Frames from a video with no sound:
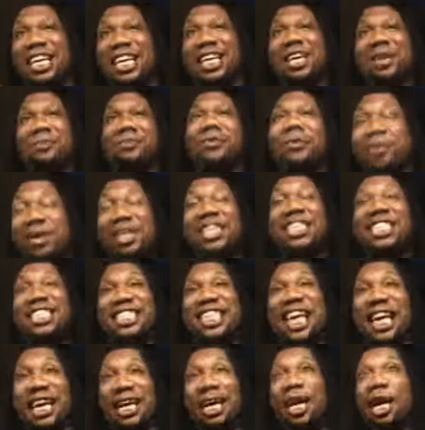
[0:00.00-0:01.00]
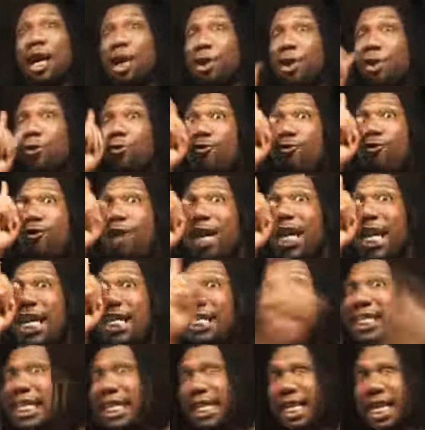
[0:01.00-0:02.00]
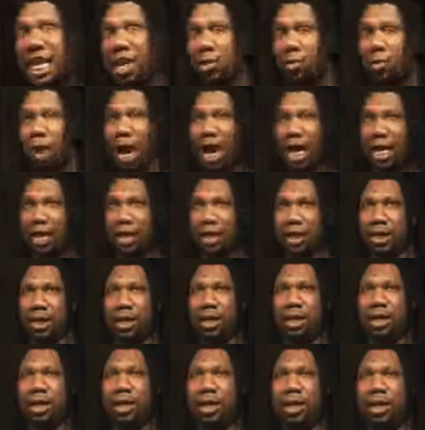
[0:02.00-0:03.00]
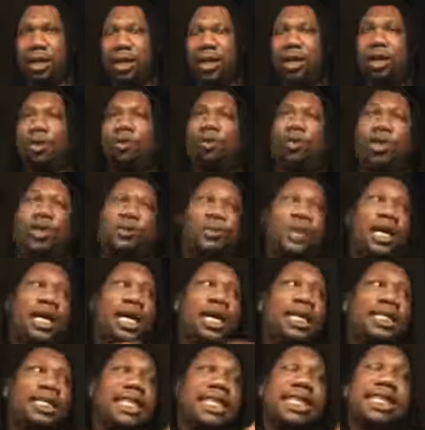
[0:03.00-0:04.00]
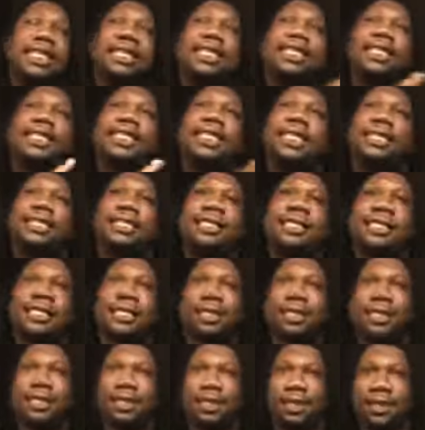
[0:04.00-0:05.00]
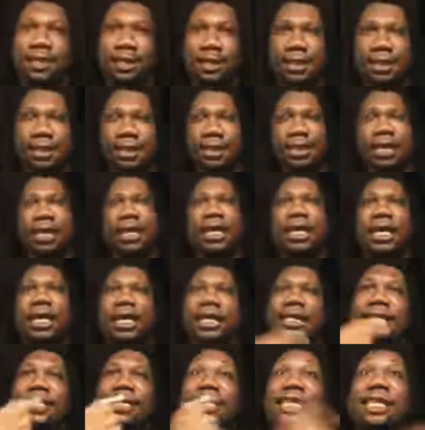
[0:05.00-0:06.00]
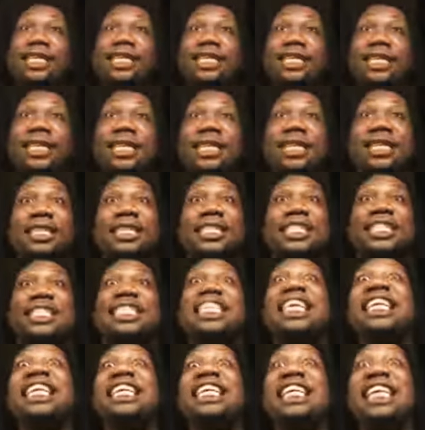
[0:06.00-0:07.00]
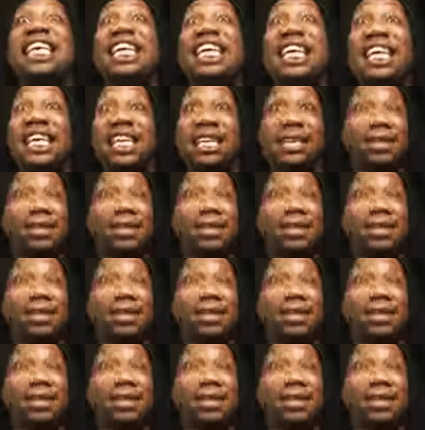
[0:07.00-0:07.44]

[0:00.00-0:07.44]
in the community center, the reason he went was because of his sister. His sister, Cindy.